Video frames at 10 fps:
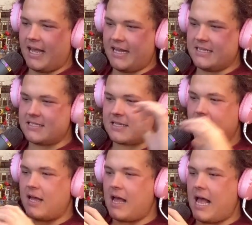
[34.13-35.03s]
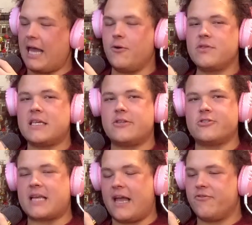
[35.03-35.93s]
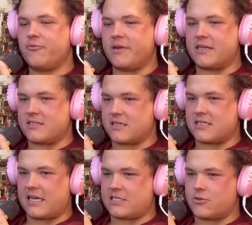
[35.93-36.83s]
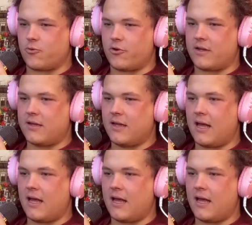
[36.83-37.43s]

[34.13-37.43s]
is I don't think there's ever been a success story